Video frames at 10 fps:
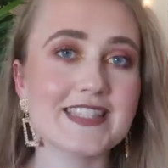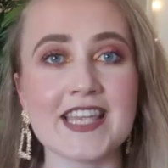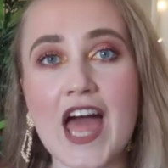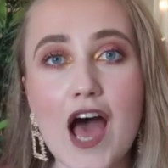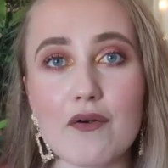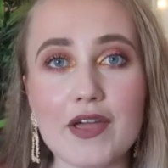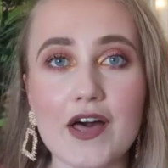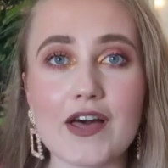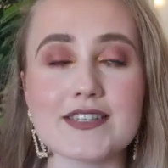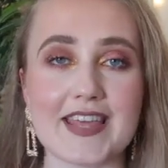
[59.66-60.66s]

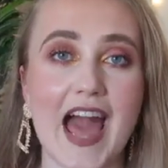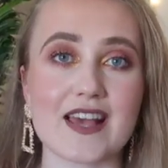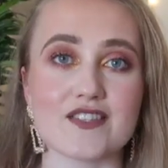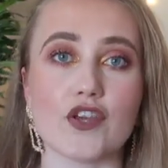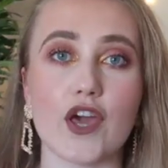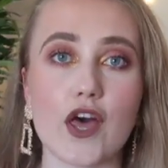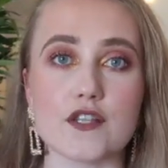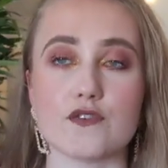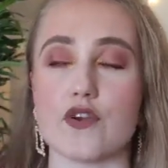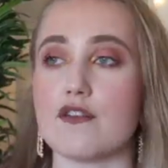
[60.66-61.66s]
scenarios. They ask the
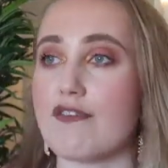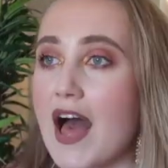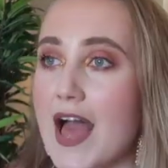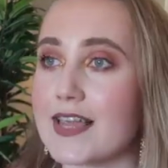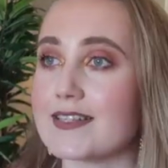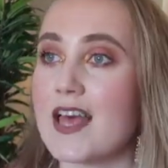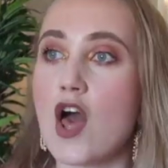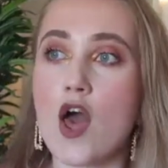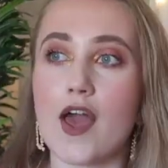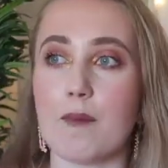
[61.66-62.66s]
girls for advice,
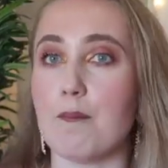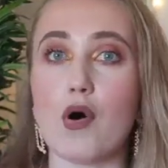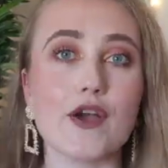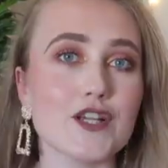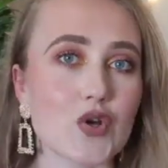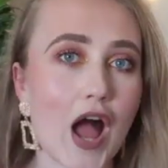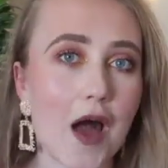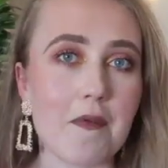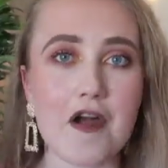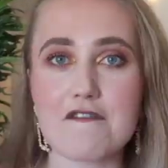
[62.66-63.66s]
boy
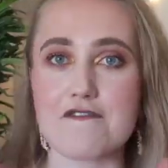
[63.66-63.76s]
drama,